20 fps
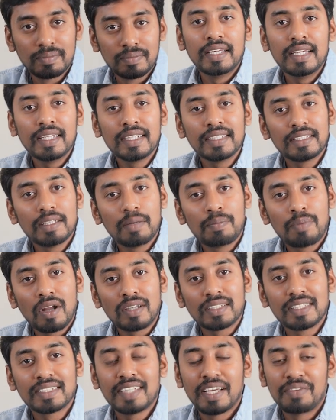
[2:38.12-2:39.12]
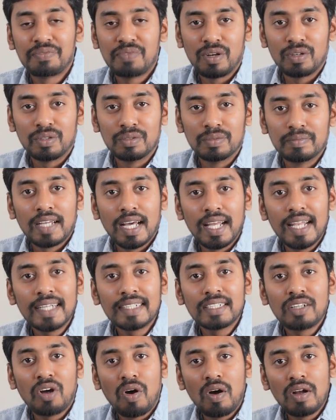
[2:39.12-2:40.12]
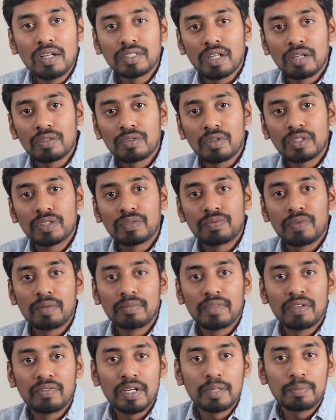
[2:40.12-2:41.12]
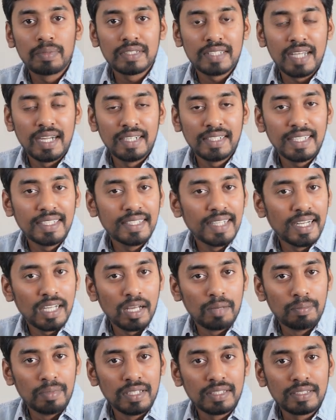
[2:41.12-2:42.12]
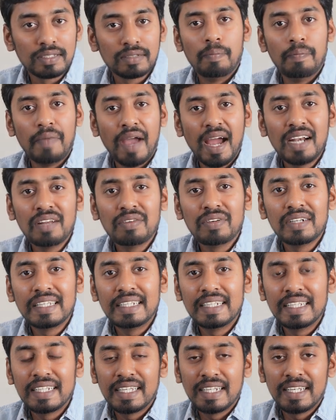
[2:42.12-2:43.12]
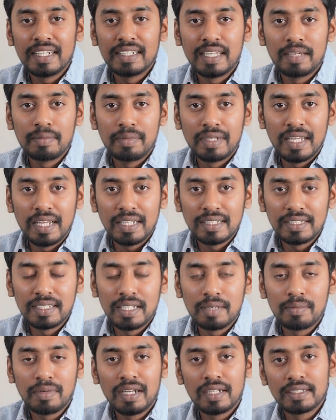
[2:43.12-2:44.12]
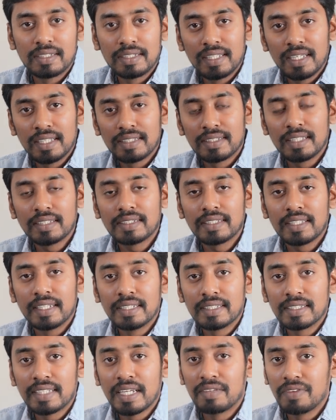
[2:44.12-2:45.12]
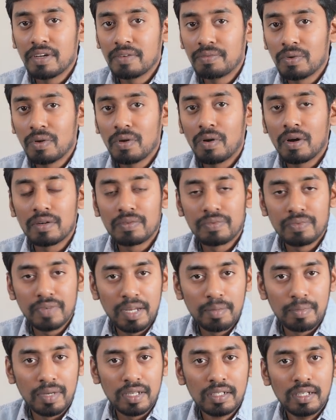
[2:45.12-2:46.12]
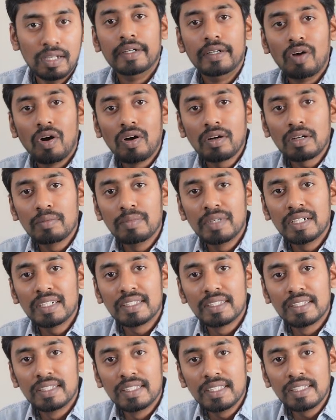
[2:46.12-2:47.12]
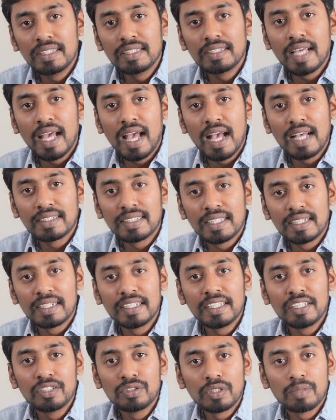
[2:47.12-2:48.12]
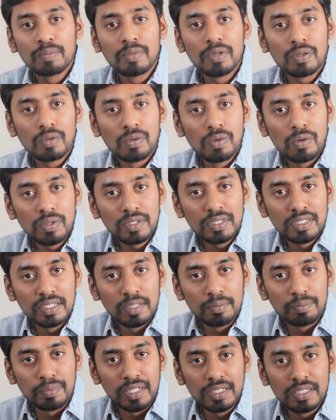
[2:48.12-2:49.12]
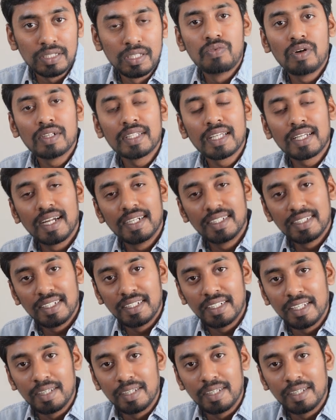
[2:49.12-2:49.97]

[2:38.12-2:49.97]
Here is the process I follow. Collect all shortcodes from the WordPress content database, manually recreate them in HTML and CSS inside Webflow or Framer, document these as a reusable code snippets for the content